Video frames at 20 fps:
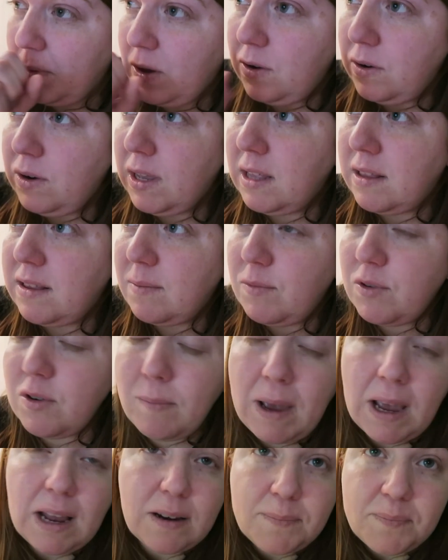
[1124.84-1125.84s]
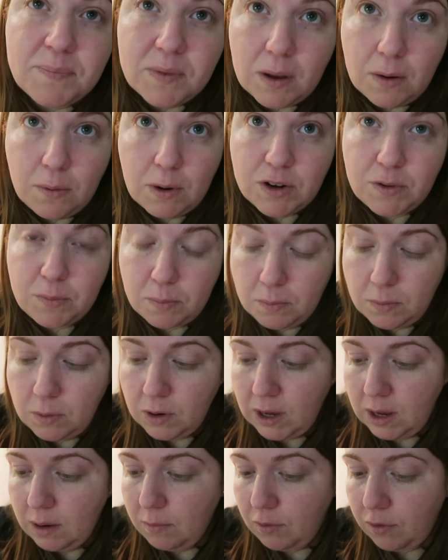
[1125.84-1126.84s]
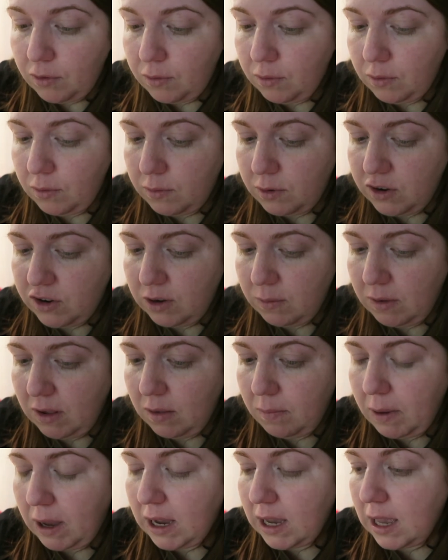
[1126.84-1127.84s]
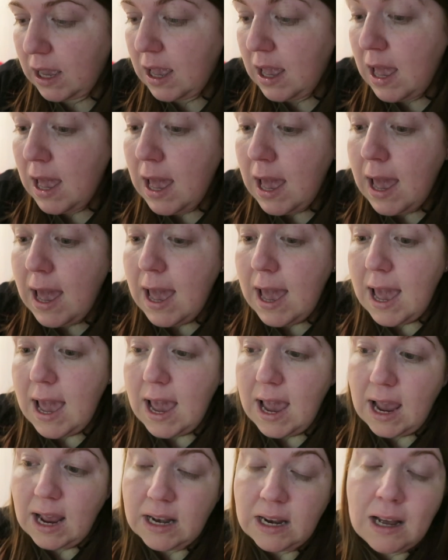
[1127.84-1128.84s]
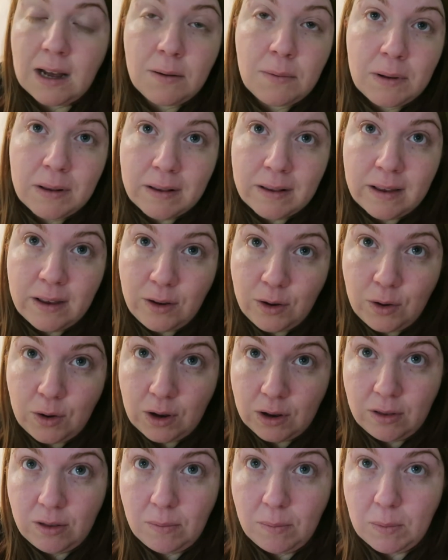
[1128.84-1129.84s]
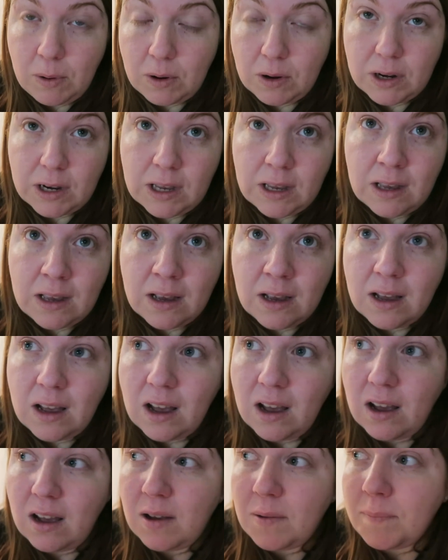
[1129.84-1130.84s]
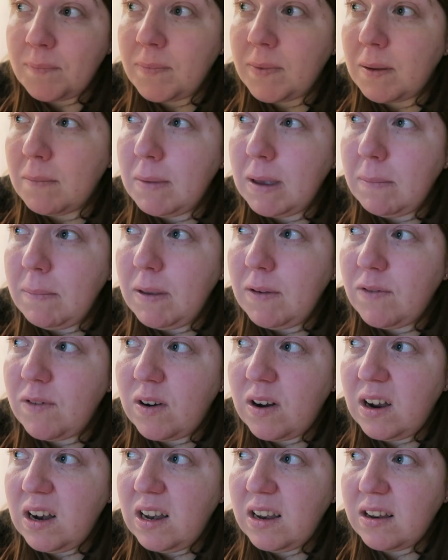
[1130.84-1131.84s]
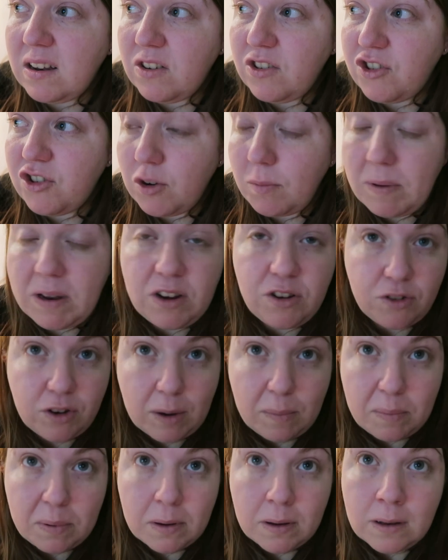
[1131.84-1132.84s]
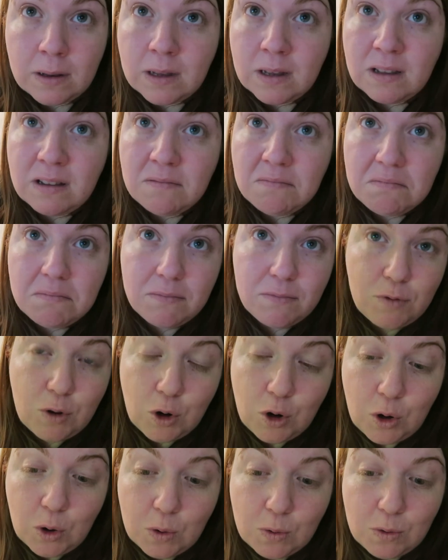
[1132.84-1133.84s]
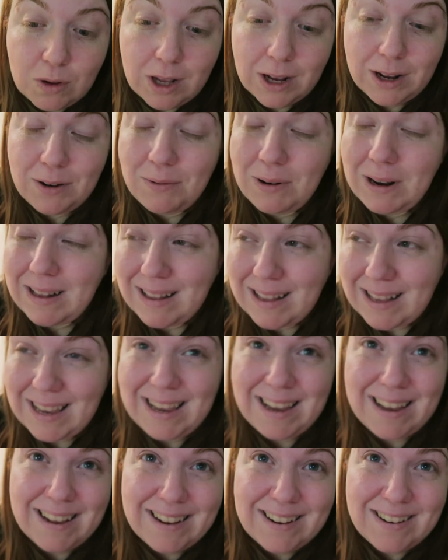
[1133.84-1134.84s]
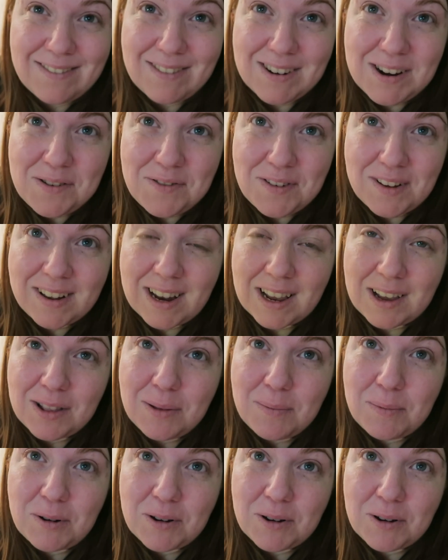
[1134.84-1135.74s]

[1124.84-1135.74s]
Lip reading: gonna get them to bed, watch more Game of Thrones when James is back, and I will see you in the morning, maybe for a little shopping trip. Who knows? We'll see what it feels like in the